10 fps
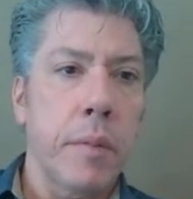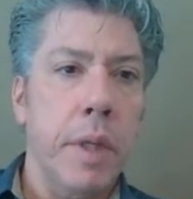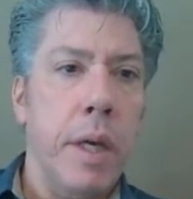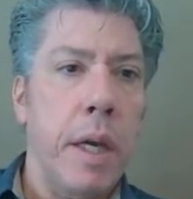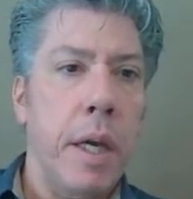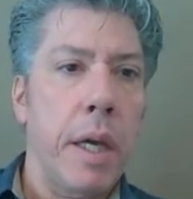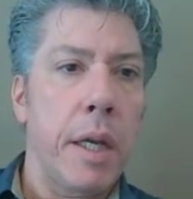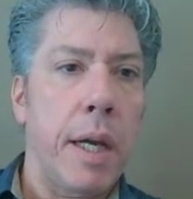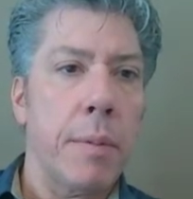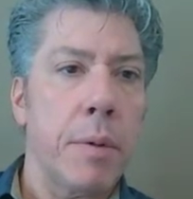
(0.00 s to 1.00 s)
and
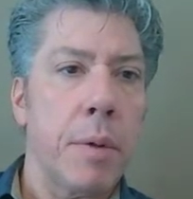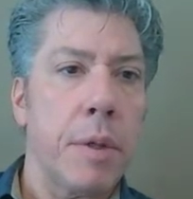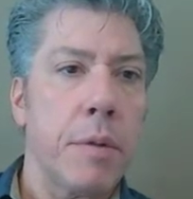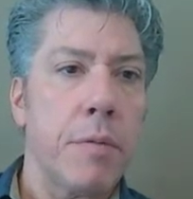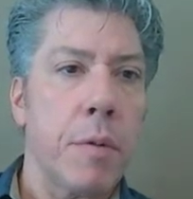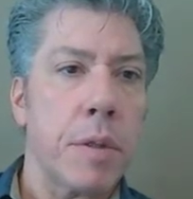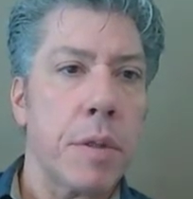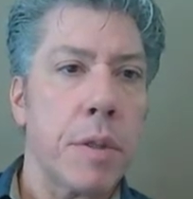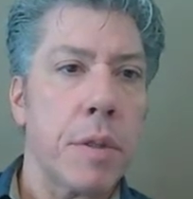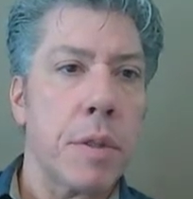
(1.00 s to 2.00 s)
I'm going to force
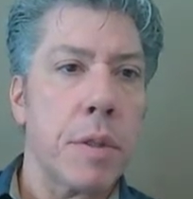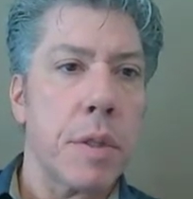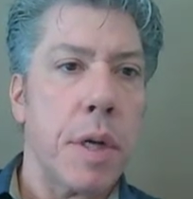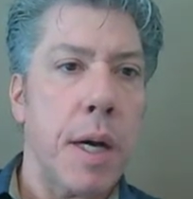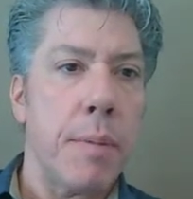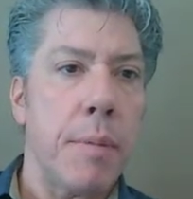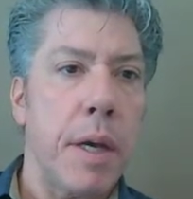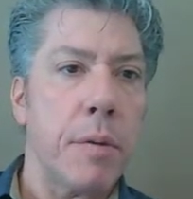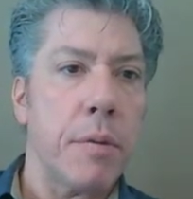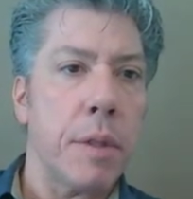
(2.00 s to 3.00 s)
this to stop I
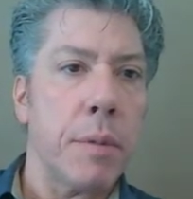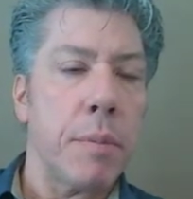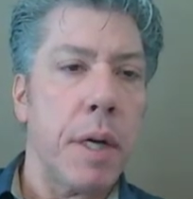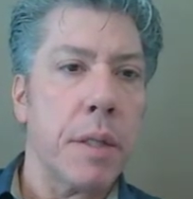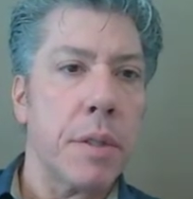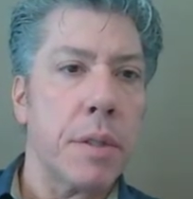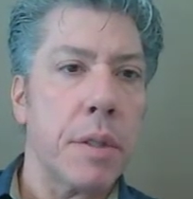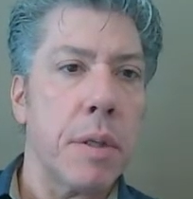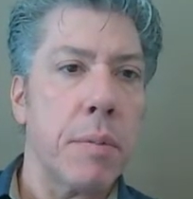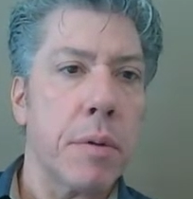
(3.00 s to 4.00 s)
don't want the boxes to
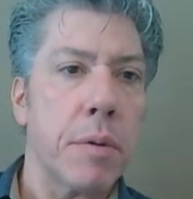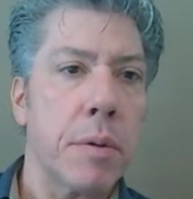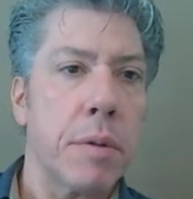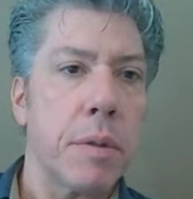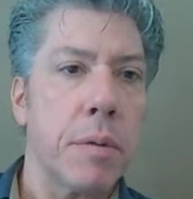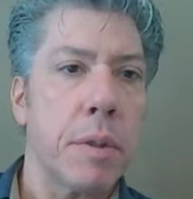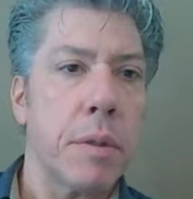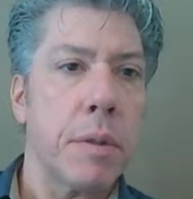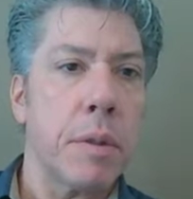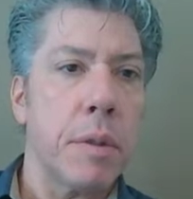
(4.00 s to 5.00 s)
come through so we'll
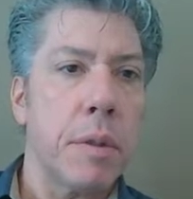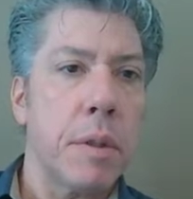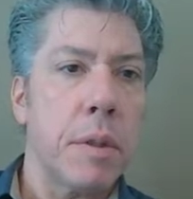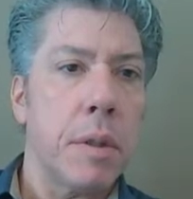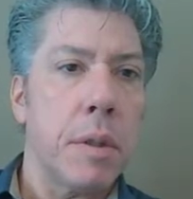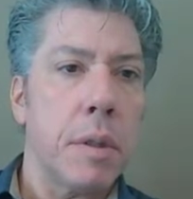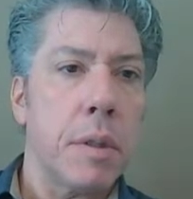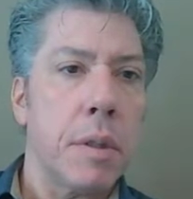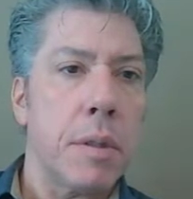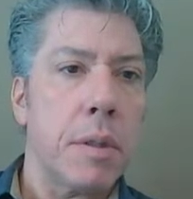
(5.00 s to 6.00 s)

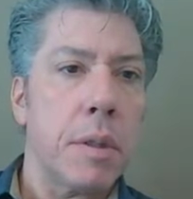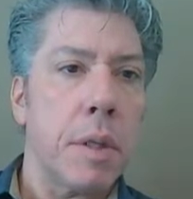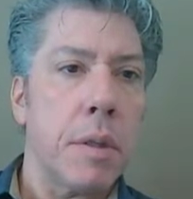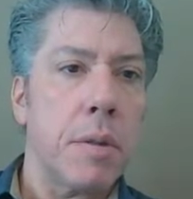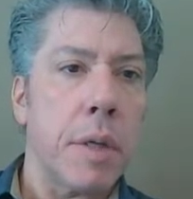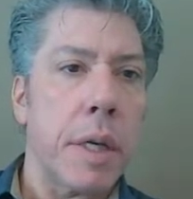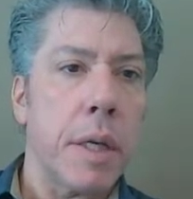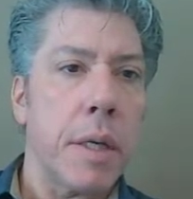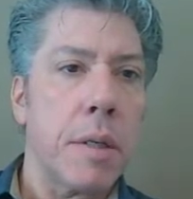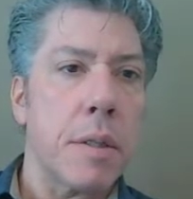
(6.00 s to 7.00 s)
let's see try to
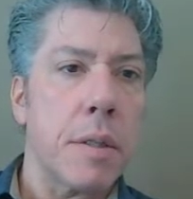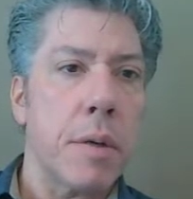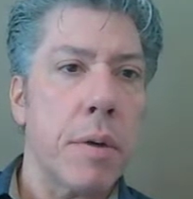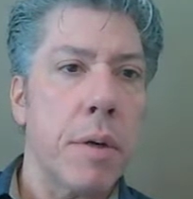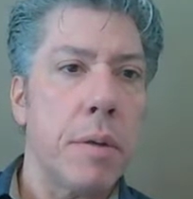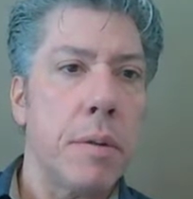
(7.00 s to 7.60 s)
get it to zero